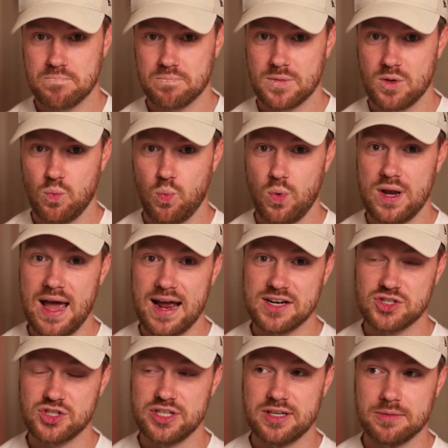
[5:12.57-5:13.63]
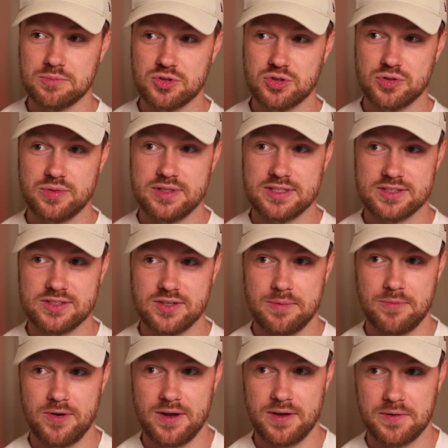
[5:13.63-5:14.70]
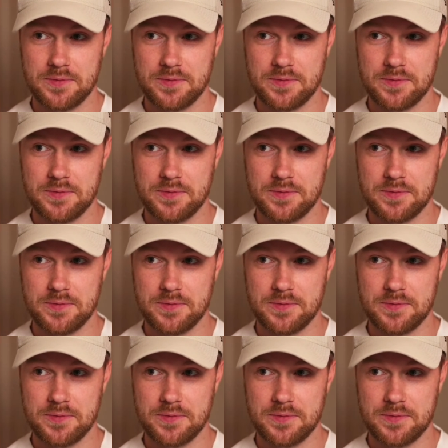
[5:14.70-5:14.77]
Will it actually come true this time round?